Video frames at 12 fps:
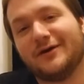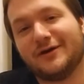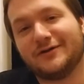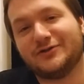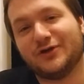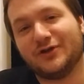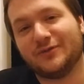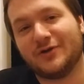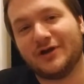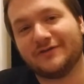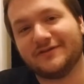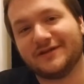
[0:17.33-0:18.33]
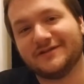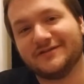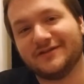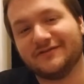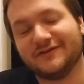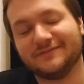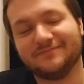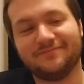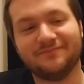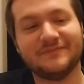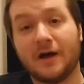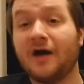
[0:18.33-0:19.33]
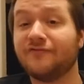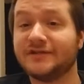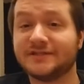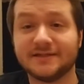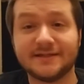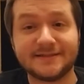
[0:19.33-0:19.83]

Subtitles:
a Charlie Brown Thanksgiving. Obviously,